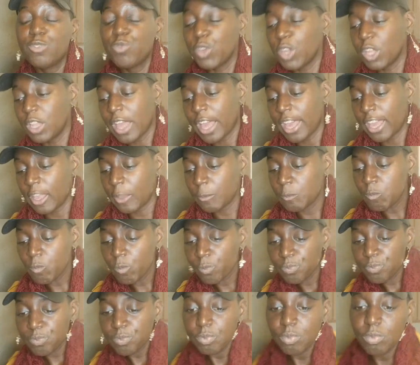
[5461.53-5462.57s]
feel like
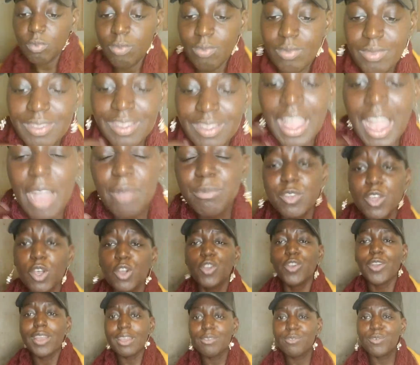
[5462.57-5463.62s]
I'm so
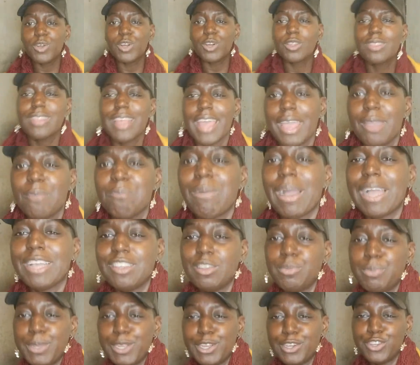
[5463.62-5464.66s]
grateful that my
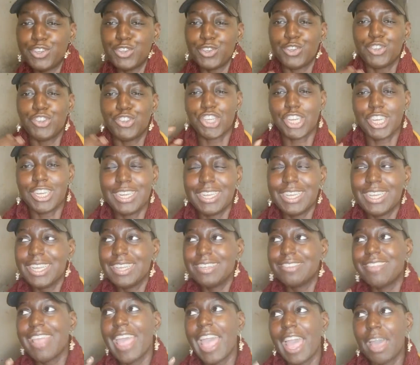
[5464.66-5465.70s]
spiritual journey
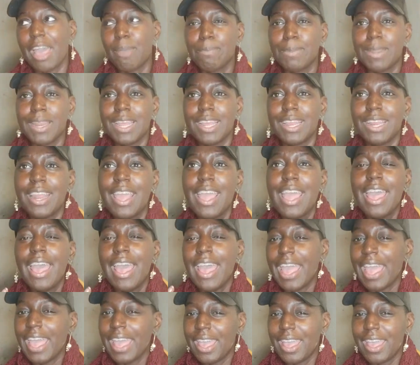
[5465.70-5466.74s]
is happening
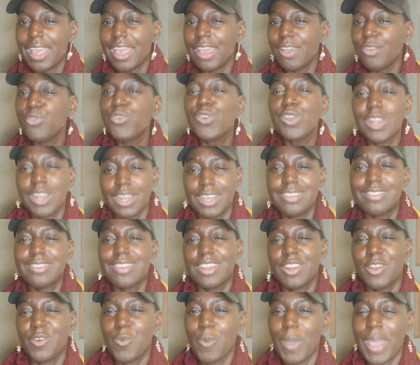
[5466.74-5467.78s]
effortless
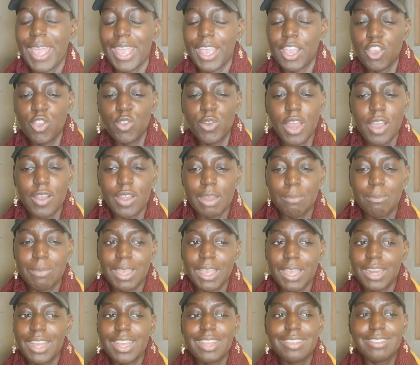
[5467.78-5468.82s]
in a way. You know what I
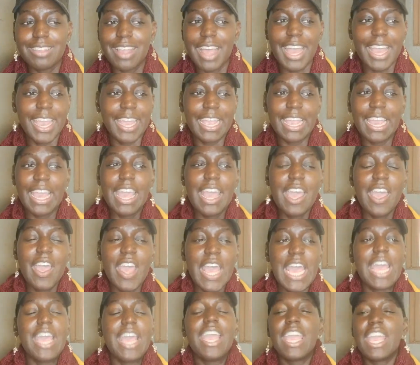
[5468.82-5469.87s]
mean? It's like
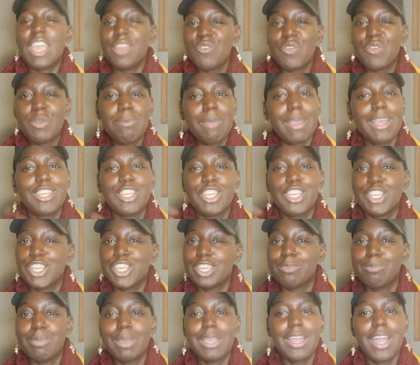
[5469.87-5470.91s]
information
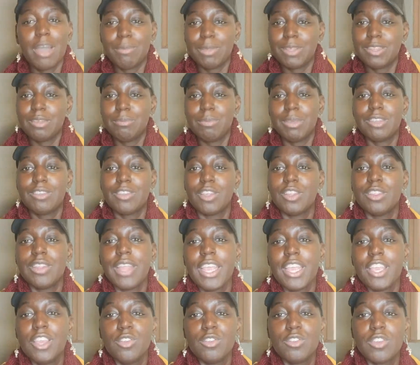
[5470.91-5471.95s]
just be coming to me. So
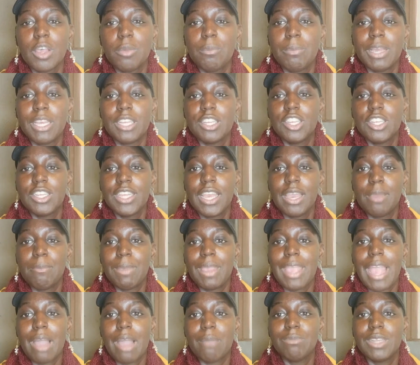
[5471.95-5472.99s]
thank you so much,
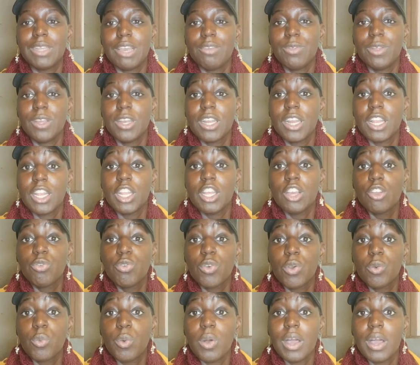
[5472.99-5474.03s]
Tammy. I'm definitely gonna look
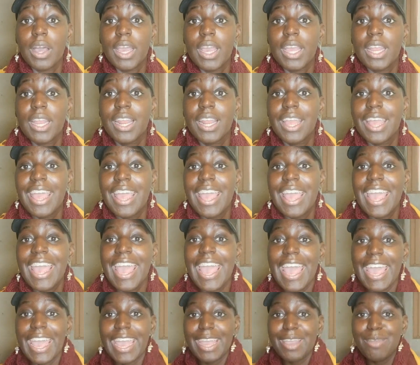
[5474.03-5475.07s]
for one.
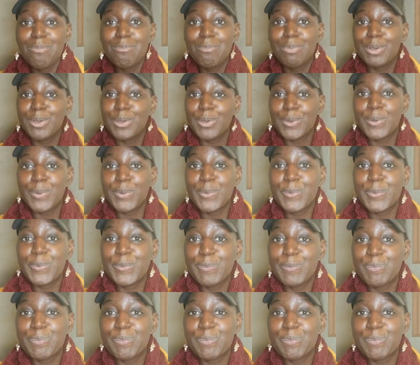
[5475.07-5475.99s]
Hey, boo.